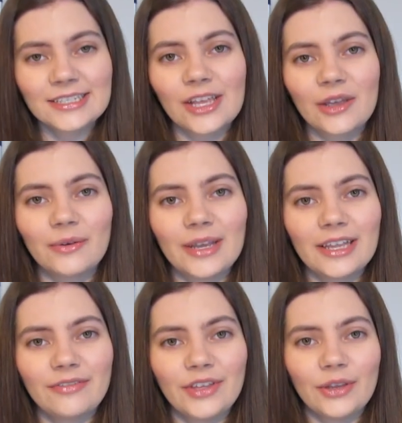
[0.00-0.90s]
So
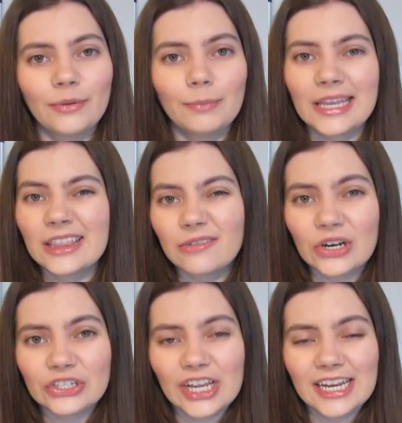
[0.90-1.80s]
if you pick the
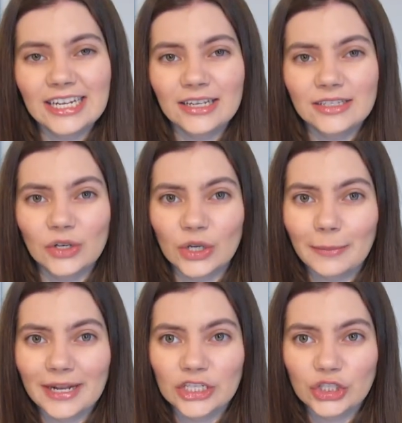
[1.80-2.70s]
wrong shade, it's not going
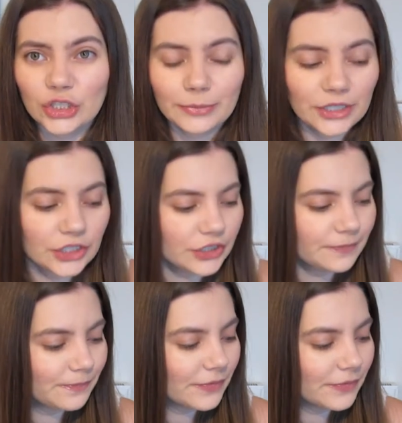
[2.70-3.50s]
to matter too much.